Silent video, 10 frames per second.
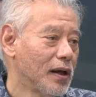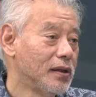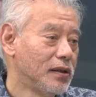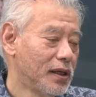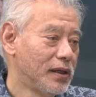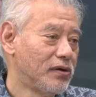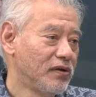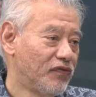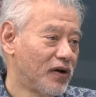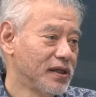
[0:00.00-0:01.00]
and then
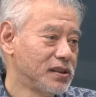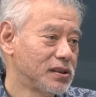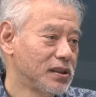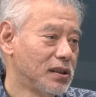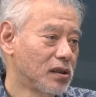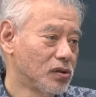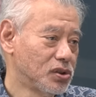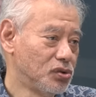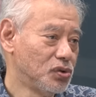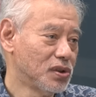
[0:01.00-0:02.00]
revised in the
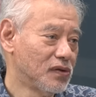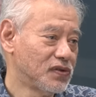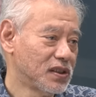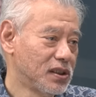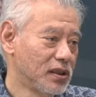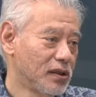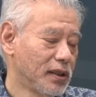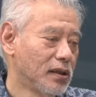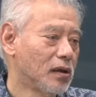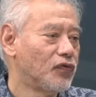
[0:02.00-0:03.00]
Constitution of
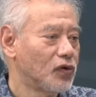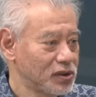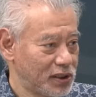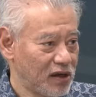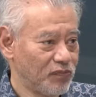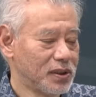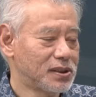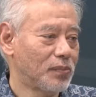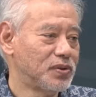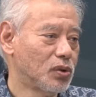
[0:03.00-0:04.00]
63. Of course, there have been
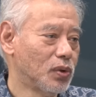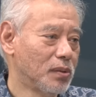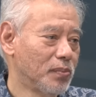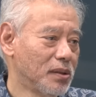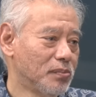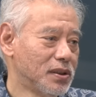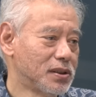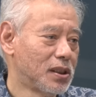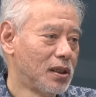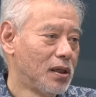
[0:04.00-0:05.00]
subsequent
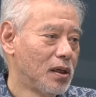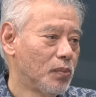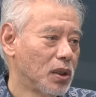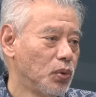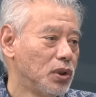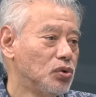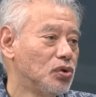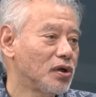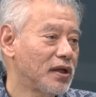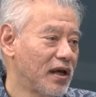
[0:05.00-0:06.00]
amendments, but we do
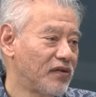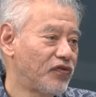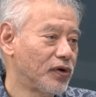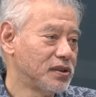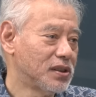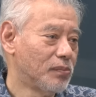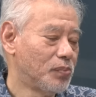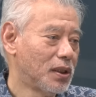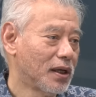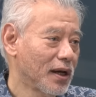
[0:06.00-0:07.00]
not have, for
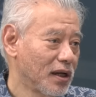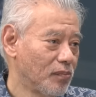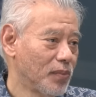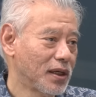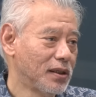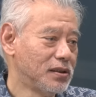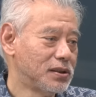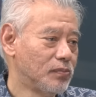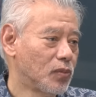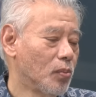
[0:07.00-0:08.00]
example, a kind of
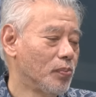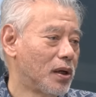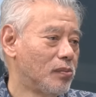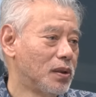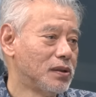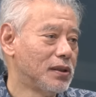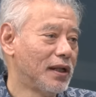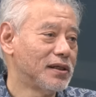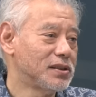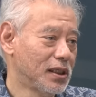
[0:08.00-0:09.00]
mechanism comparable,
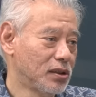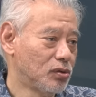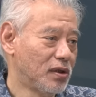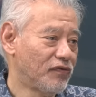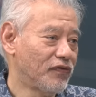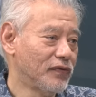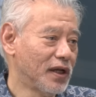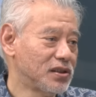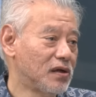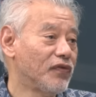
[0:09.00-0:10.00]
let us say, to the
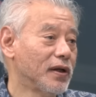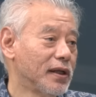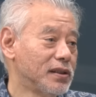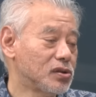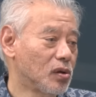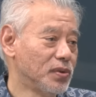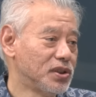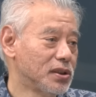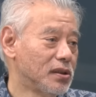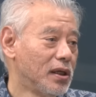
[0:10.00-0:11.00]
National Finance
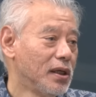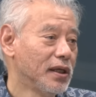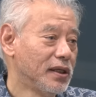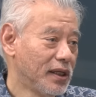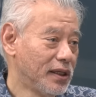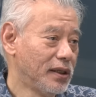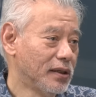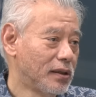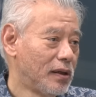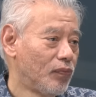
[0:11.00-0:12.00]
Commission in
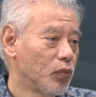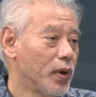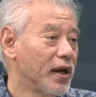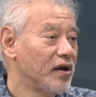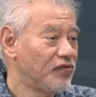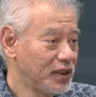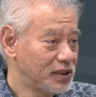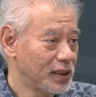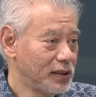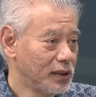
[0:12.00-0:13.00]
India, where every
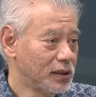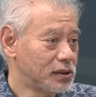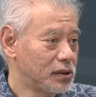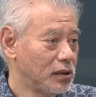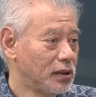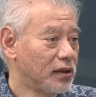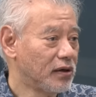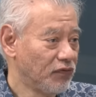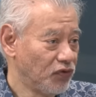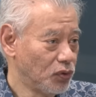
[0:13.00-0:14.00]
10 years they
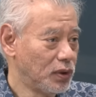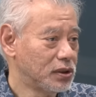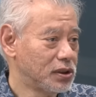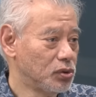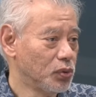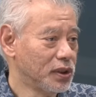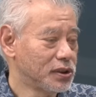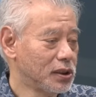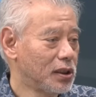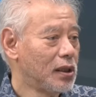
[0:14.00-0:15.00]
review the
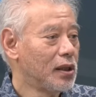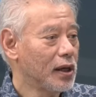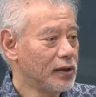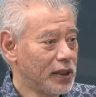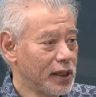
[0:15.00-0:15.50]
situation and